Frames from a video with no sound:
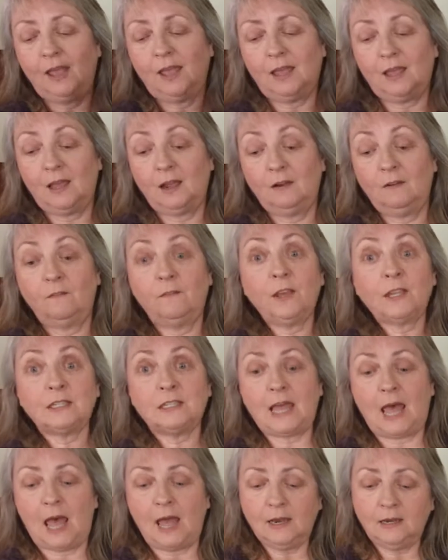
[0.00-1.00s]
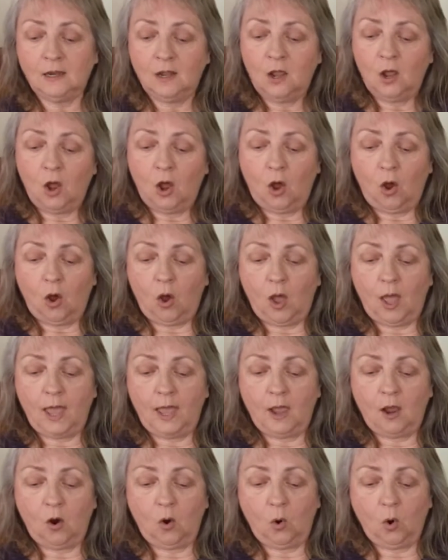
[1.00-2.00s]
and fix that.
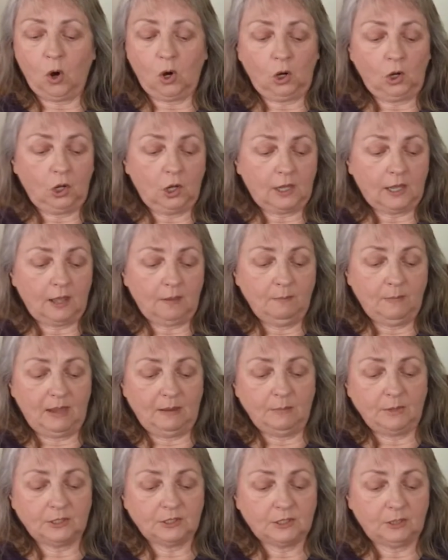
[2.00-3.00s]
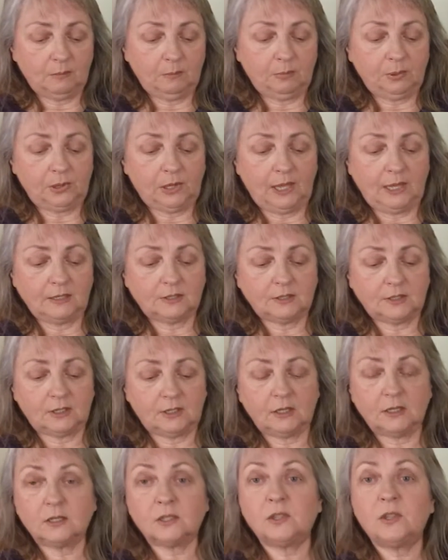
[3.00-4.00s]
Or look at maybe some
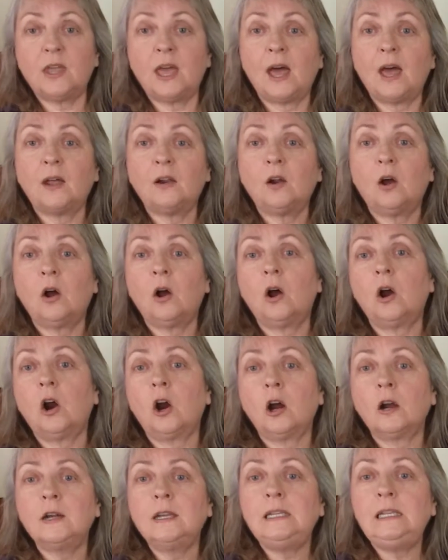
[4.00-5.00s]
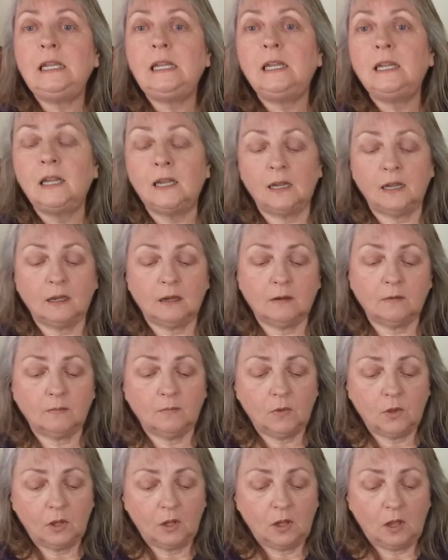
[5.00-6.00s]
places that are
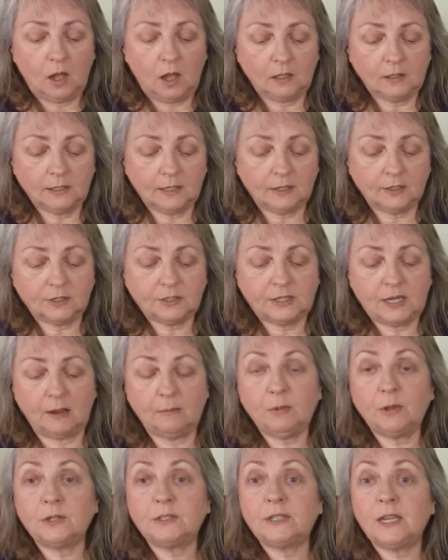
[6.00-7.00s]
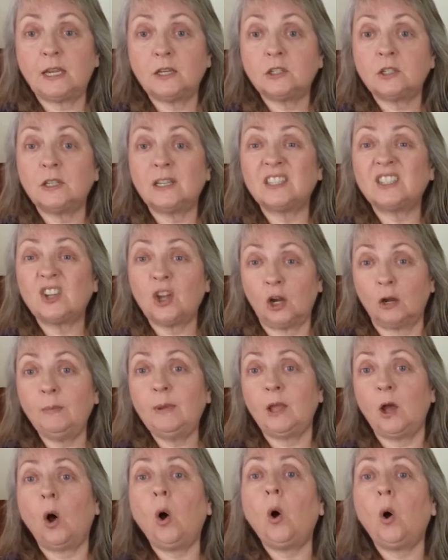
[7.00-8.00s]
needing a little stabilization. It's going to
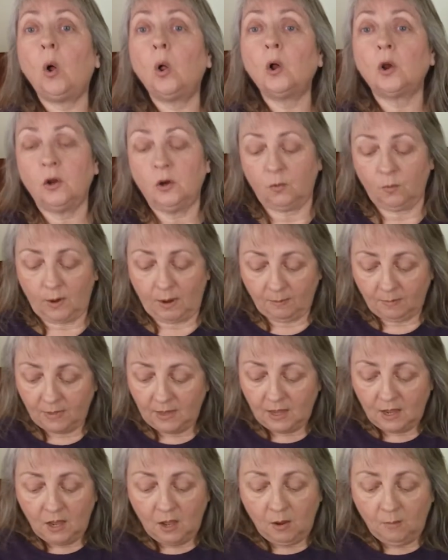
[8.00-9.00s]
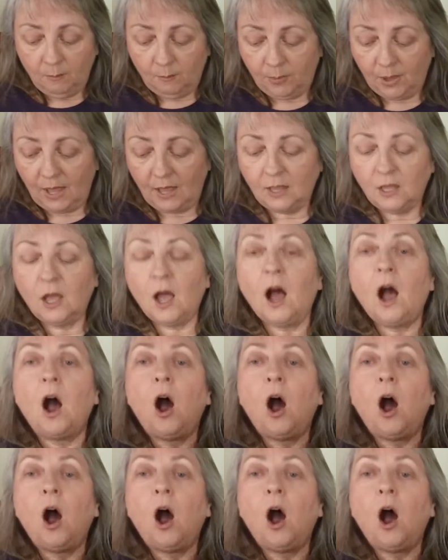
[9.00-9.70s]
be a hole or going to rip. But